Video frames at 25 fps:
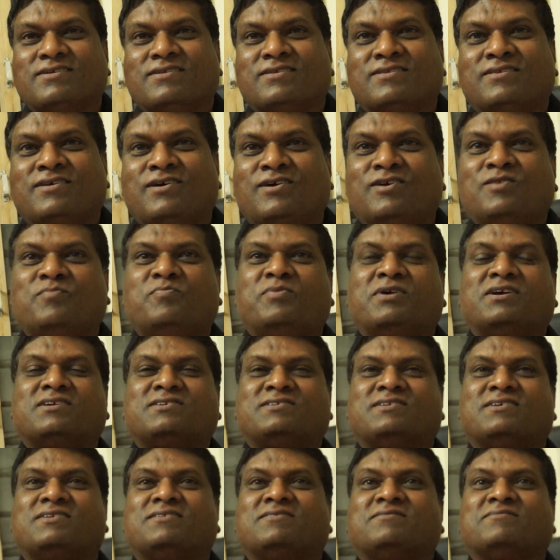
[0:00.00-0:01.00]
Third
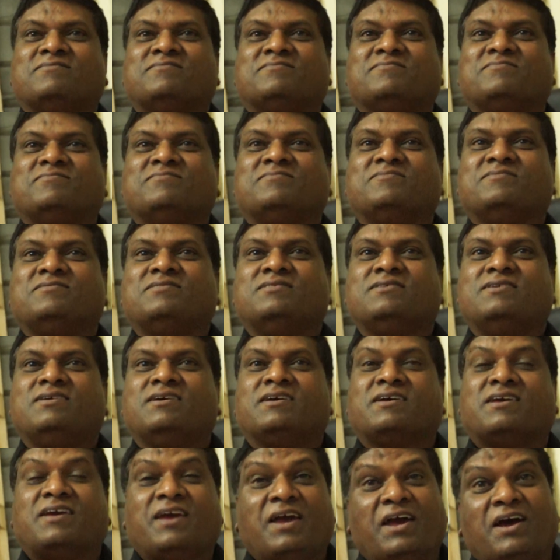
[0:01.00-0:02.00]
person,
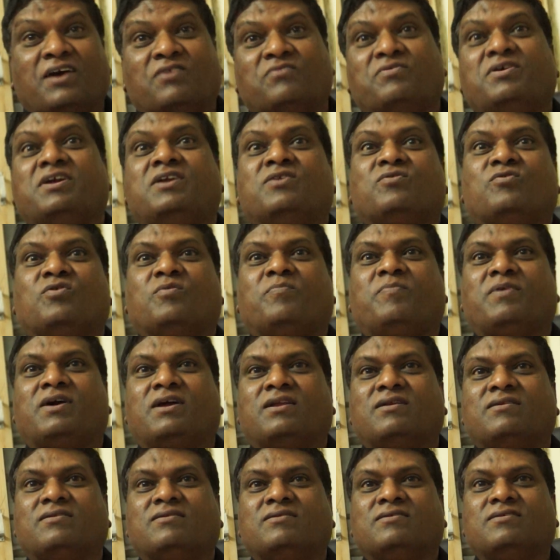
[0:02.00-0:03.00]
K.R. Venugopal.
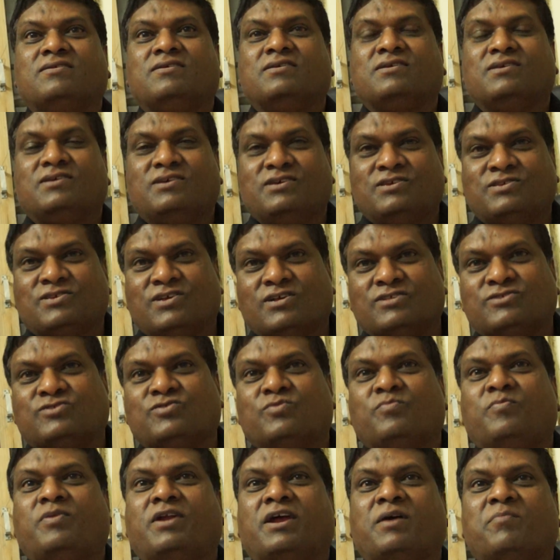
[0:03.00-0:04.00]
He is
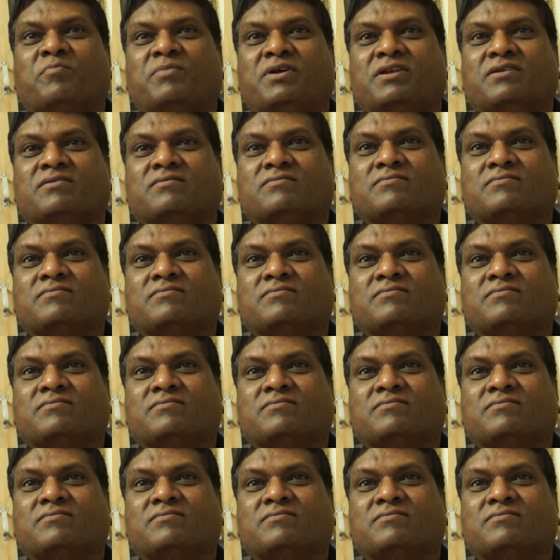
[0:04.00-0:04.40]
also Brahmin.